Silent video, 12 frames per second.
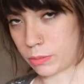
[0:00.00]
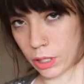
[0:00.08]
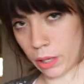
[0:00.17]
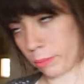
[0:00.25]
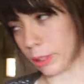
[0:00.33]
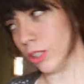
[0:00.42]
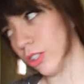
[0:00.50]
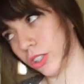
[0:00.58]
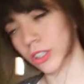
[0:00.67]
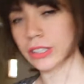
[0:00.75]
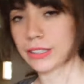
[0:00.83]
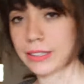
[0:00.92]
yeah, I mean,
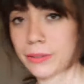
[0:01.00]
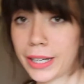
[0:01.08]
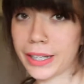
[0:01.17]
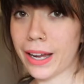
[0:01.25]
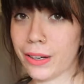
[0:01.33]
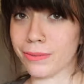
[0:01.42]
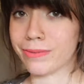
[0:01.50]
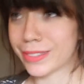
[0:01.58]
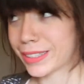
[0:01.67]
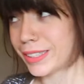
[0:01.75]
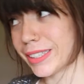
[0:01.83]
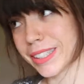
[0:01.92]
you're gonna see right now.
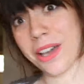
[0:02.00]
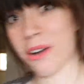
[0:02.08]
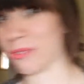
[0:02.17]
Let's go.